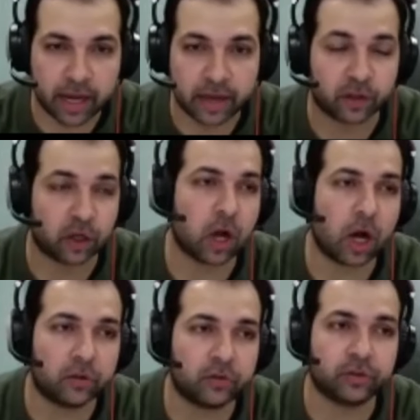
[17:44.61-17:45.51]
and the
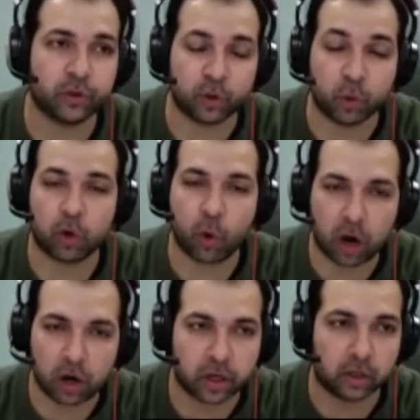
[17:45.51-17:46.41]
cost to
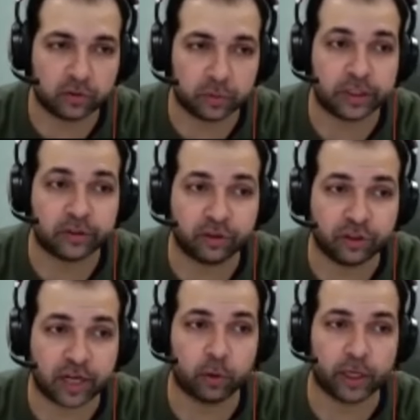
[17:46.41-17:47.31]
acquire the customer is
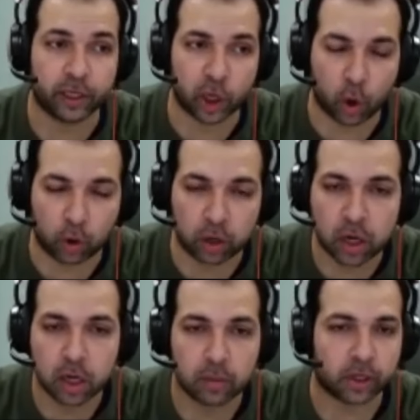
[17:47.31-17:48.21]
generally lower
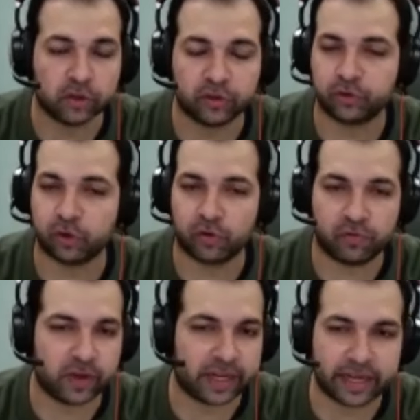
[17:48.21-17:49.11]
because there's sort of
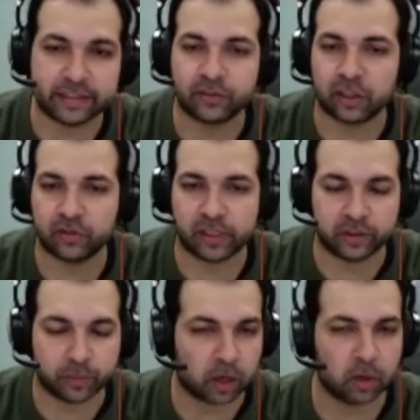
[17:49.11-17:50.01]
inside sales
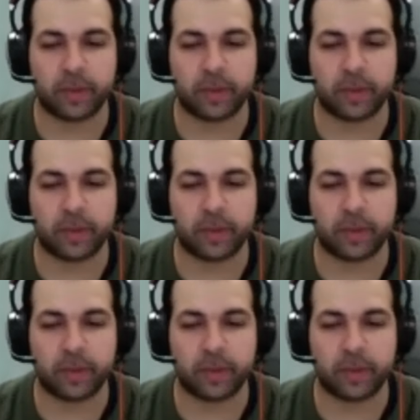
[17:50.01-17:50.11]
model.